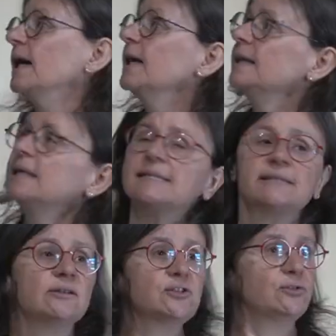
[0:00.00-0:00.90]
and then
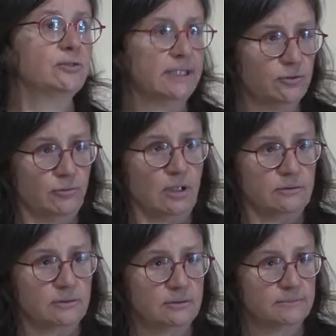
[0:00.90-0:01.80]
starts to get
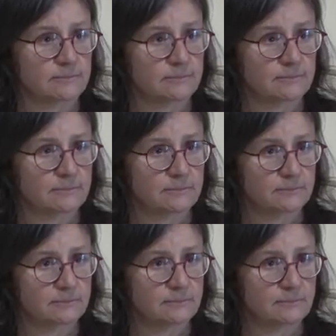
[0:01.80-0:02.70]
around.
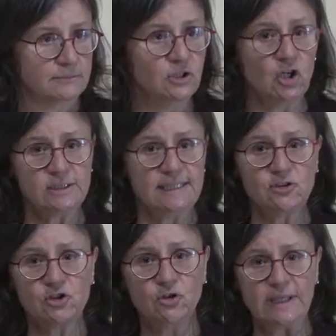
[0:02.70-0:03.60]
Not in
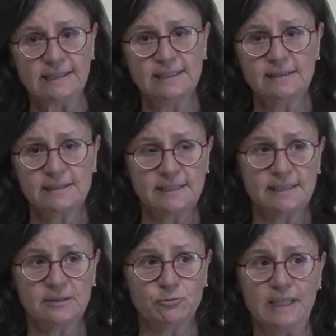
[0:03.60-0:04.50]
a
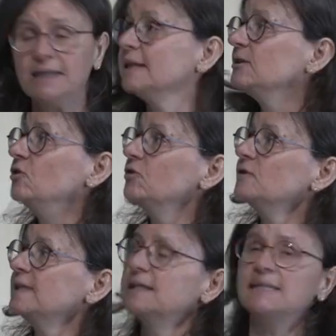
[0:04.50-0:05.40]
stochastic way, it
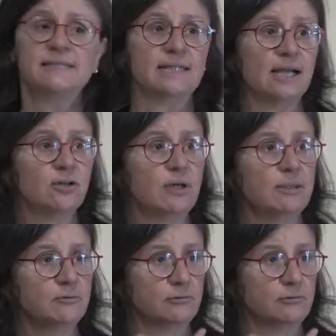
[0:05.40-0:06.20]
goes in this diagram